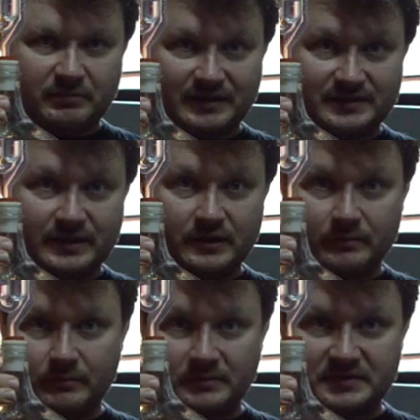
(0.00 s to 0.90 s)

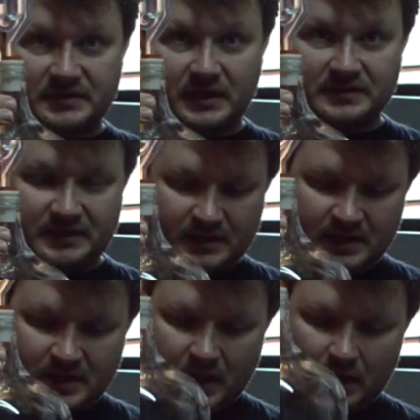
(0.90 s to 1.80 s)
plantarum starter,
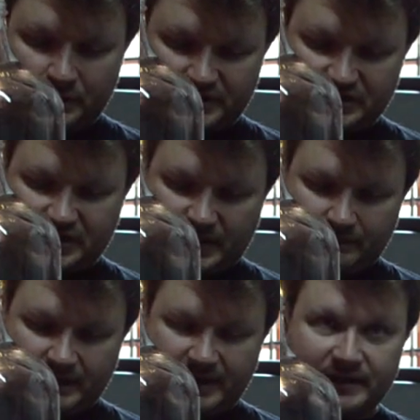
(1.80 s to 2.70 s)
which I
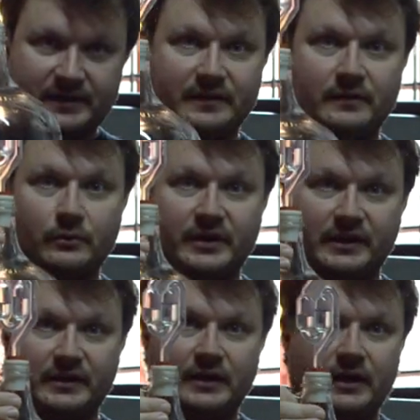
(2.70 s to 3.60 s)
made in the
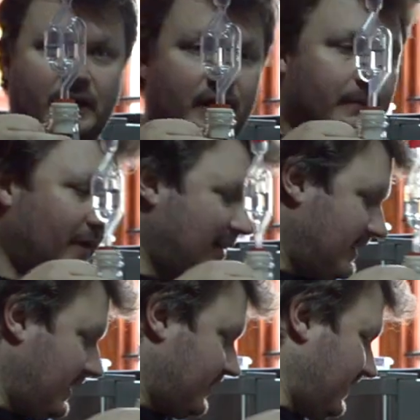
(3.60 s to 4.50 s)
week. Um, I
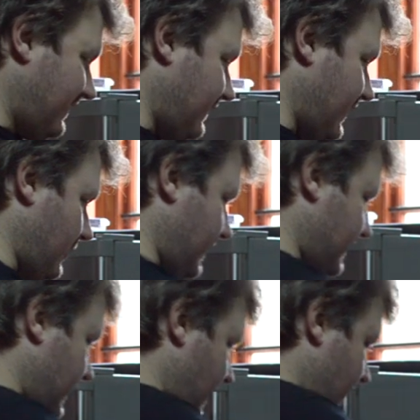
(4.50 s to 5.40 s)
didn't actually film it.